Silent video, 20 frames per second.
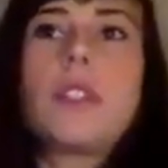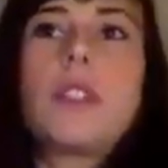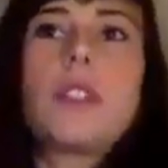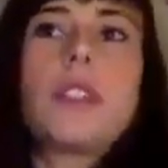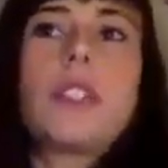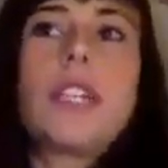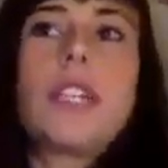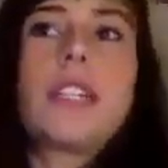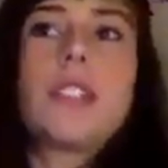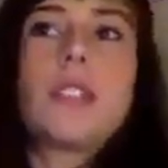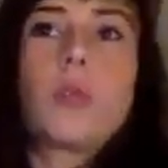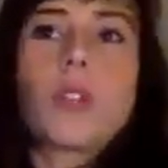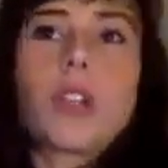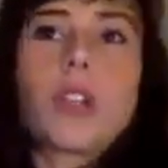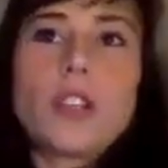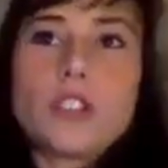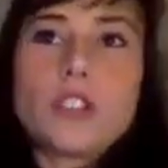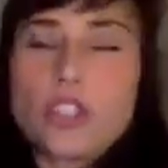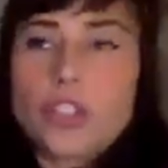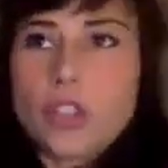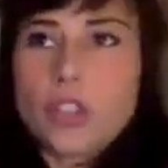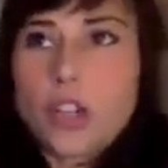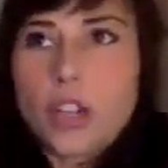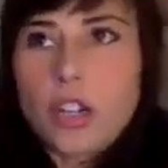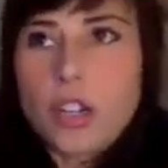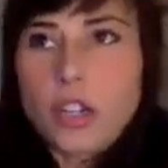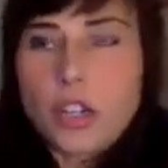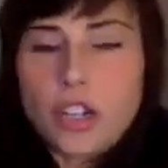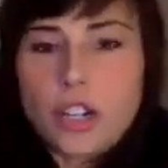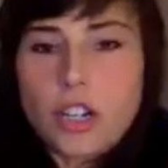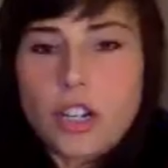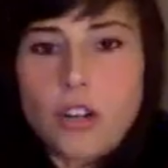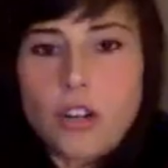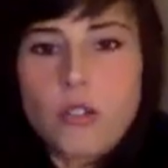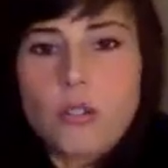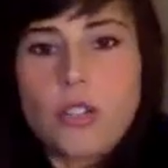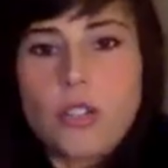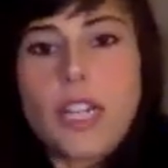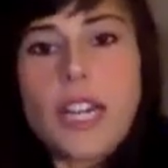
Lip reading: yes, we're all strong on our own.